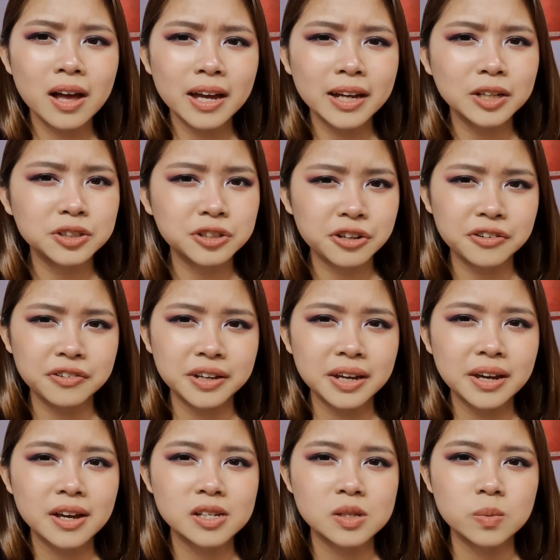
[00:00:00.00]
in
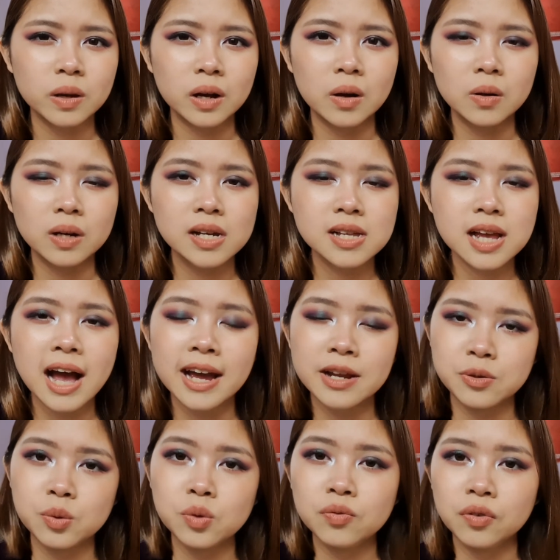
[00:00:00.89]
Korea as well, because I
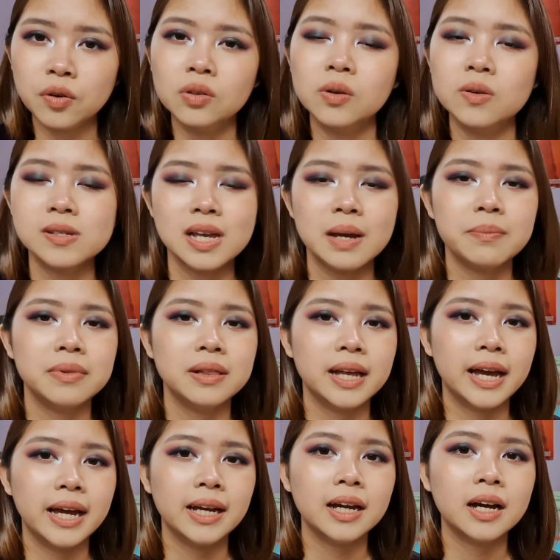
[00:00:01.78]
do follow some
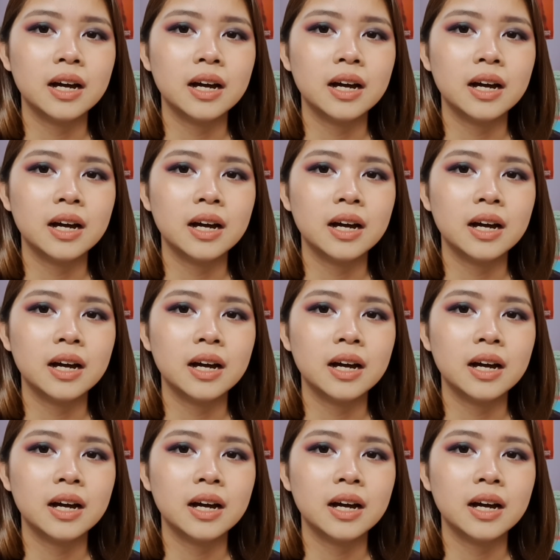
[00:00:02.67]
like